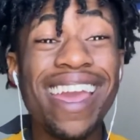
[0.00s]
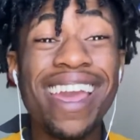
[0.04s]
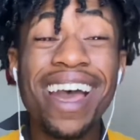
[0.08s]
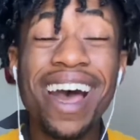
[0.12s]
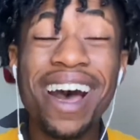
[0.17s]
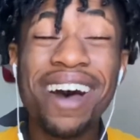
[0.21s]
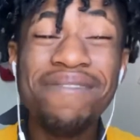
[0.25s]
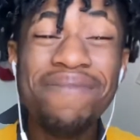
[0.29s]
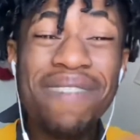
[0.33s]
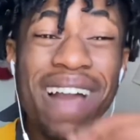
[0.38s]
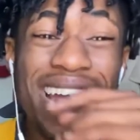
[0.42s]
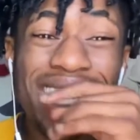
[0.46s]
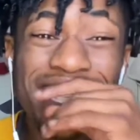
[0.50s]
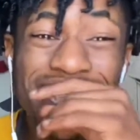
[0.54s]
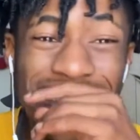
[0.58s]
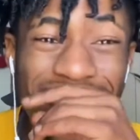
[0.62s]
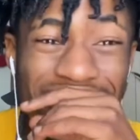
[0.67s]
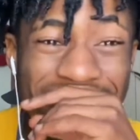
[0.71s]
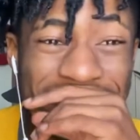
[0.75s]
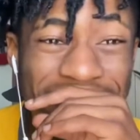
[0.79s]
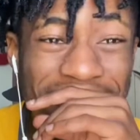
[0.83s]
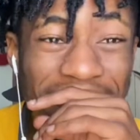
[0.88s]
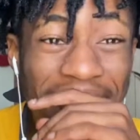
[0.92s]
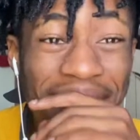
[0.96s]
imagine
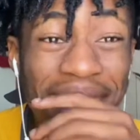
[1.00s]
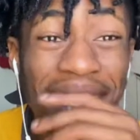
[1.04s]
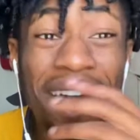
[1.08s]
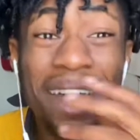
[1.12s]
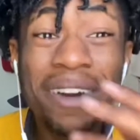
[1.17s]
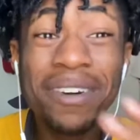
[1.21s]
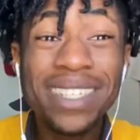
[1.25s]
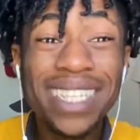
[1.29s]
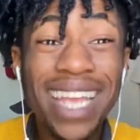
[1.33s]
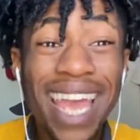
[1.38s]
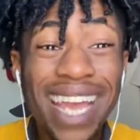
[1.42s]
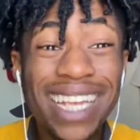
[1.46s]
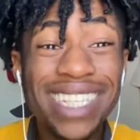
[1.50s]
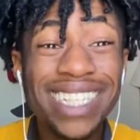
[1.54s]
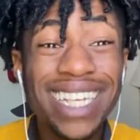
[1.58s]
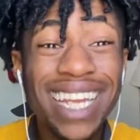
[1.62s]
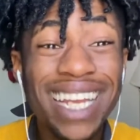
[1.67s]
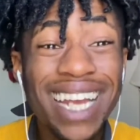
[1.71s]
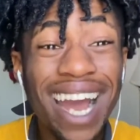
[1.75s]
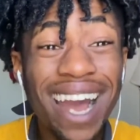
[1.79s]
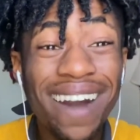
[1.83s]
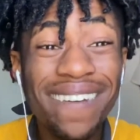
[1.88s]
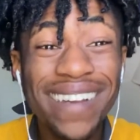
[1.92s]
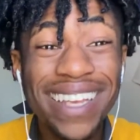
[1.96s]
they find out it was actually
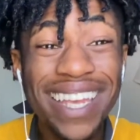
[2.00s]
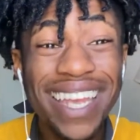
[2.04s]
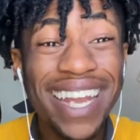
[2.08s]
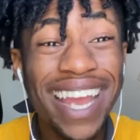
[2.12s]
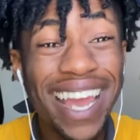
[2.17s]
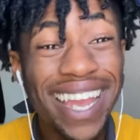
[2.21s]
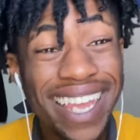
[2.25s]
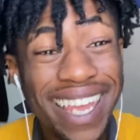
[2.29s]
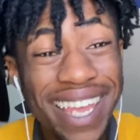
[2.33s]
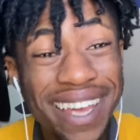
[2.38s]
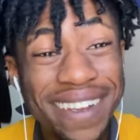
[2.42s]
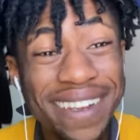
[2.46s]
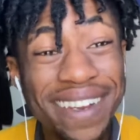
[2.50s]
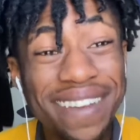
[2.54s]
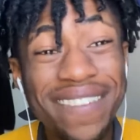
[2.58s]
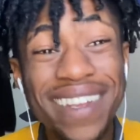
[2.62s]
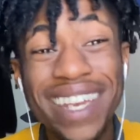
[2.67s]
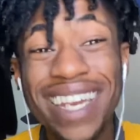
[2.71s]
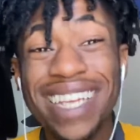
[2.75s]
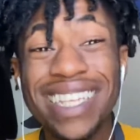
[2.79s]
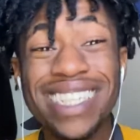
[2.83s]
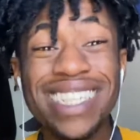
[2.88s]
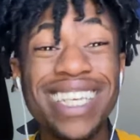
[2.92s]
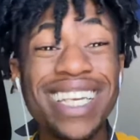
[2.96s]
Kawaki that killed him.
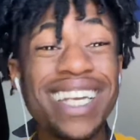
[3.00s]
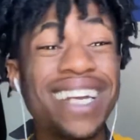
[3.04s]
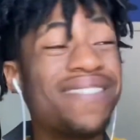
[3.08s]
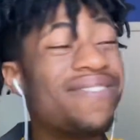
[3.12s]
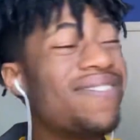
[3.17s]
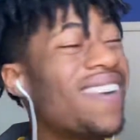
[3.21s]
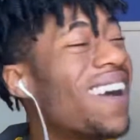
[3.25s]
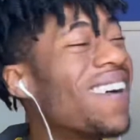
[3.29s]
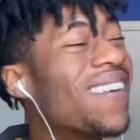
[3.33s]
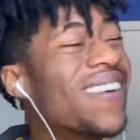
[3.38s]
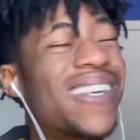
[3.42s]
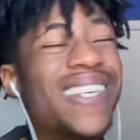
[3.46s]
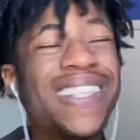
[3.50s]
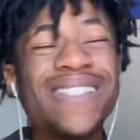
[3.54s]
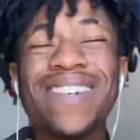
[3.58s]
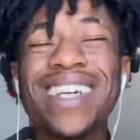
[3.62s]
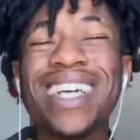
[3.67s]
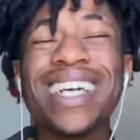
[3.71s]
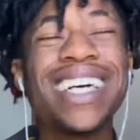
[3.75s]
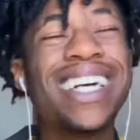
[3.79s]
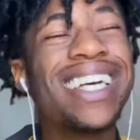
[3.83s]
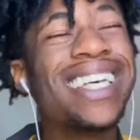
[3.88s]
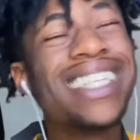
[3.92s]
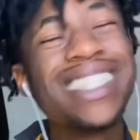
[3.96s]
And then Shikamaru,
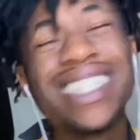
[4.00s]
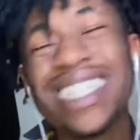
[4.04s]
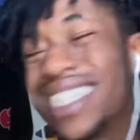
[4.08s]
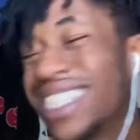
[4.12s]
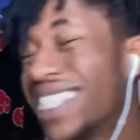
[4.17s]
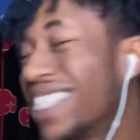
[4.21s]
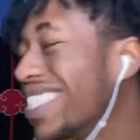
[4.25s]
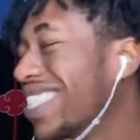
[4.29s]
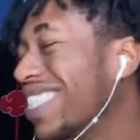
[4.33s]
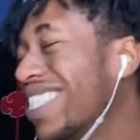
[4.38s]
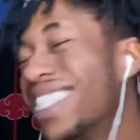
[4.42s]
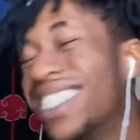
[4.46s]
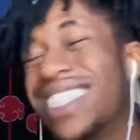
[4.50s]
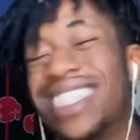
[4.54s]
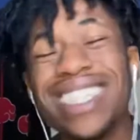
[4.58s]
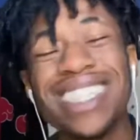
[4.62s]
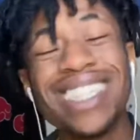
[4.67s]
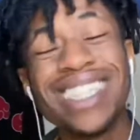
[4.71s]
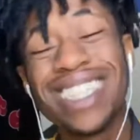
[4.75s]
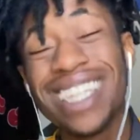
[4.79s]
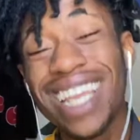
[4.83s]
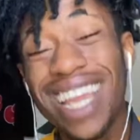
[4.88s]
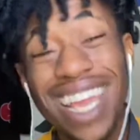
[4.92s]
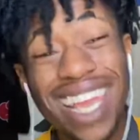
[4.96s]
bro, this
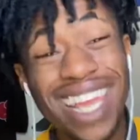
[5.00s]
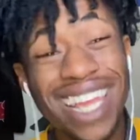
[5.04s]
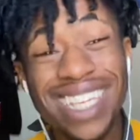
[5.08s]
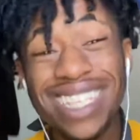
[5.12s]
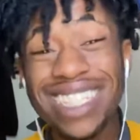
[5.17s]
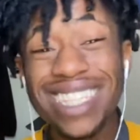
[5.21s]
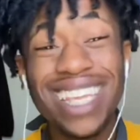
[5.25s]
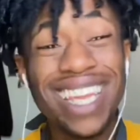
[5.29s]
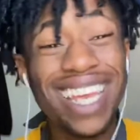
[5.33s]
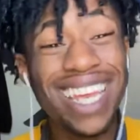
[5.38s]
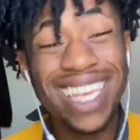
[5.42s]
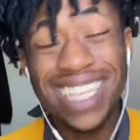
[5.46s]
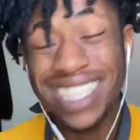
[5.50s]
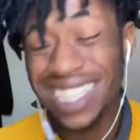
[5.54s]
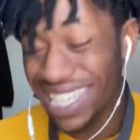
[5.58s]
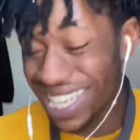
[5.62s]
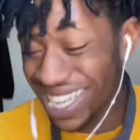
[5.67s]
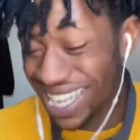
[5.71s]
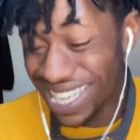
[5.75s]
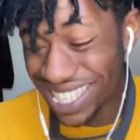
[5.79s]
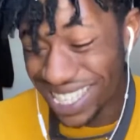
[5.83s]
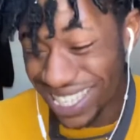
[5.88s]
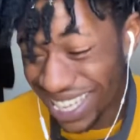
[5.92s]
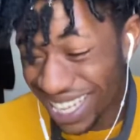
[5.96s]
is
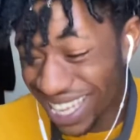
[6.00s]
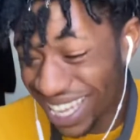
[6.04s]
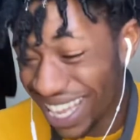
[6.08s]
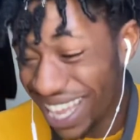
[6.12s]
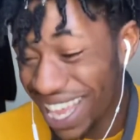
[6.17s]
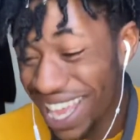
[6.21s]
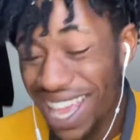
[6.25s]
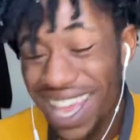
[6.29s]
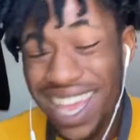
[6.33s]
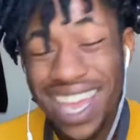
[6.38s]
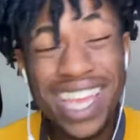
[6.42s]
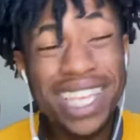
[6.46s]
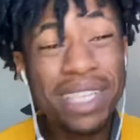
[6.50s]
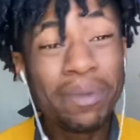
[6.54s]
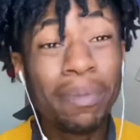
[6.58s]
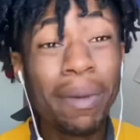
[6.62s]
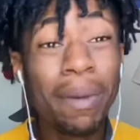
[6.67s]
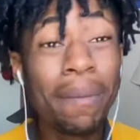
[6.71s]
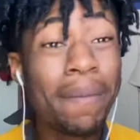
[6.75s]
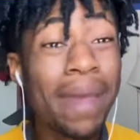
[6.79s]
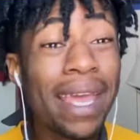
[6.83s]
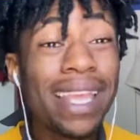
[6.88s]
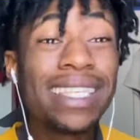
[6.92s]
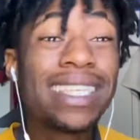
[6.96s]
lit. It's
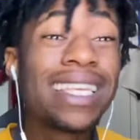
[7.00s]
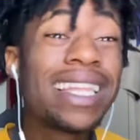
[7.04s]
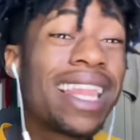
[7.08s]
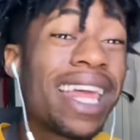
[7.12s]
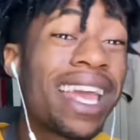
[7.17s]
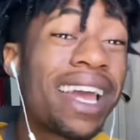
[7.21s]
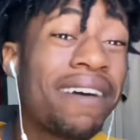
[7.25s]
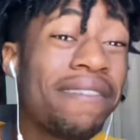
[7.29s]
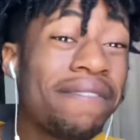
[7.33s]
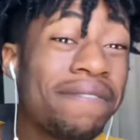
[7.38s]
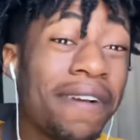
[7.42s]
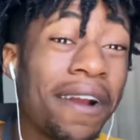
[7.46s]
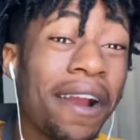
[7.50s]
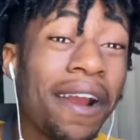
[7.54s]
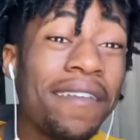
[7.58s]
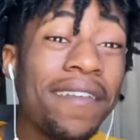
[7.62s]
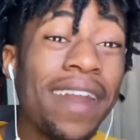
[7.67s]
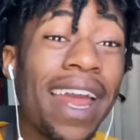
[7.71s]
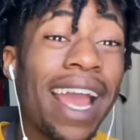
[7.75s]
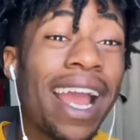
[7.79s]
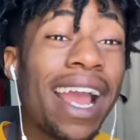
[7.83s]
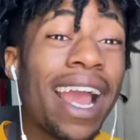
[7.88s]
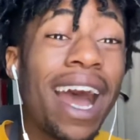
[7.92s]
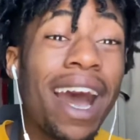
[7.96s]
been basically confirmed
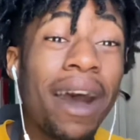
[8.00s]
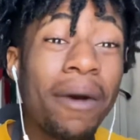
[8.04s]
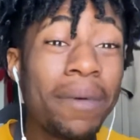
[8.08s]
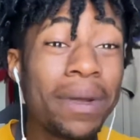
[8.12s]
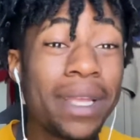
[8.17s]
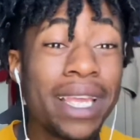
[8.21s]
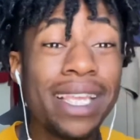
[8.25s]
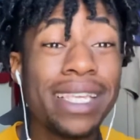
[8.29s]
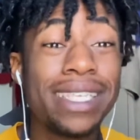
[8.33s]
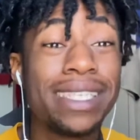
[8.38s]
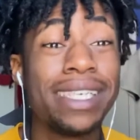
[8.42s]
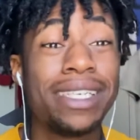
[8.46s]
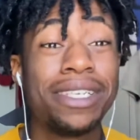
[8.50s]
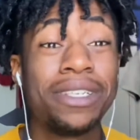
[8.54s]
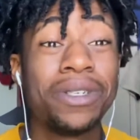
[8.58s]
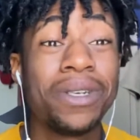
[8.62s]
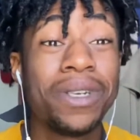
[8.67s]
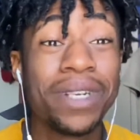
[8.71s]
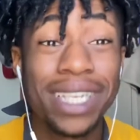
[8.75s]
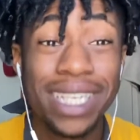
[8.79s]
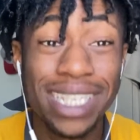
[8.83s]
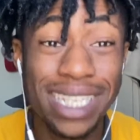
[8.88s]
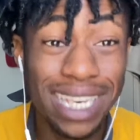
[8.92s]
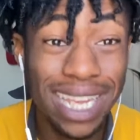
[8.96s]
that Kawaki is the
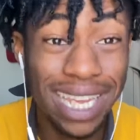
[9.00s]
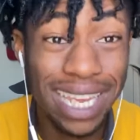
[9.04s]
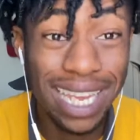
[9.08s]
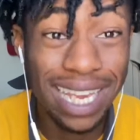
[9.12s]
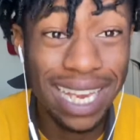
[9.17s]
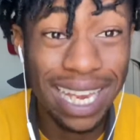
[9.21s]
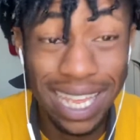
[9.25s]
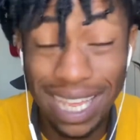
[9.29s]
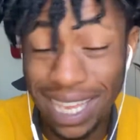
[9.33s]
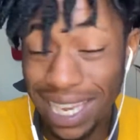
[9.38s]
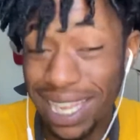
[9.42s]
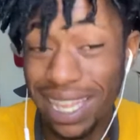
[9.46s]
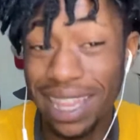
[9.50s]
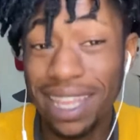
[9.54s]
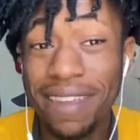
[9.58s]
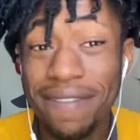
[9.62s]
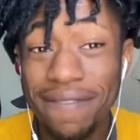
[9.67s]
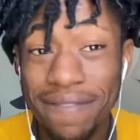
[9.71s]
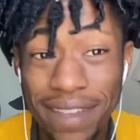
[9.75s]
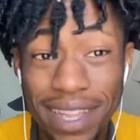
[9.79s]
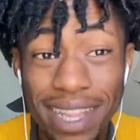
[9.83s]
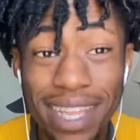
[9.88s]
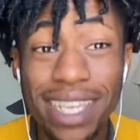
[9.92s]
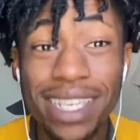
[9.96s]
strongest nigga in the Hidden Leaf
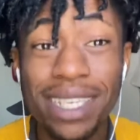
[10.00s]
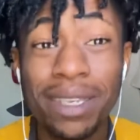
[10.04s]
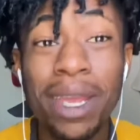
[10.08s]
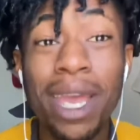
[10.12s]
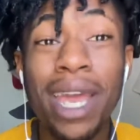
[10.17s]
village.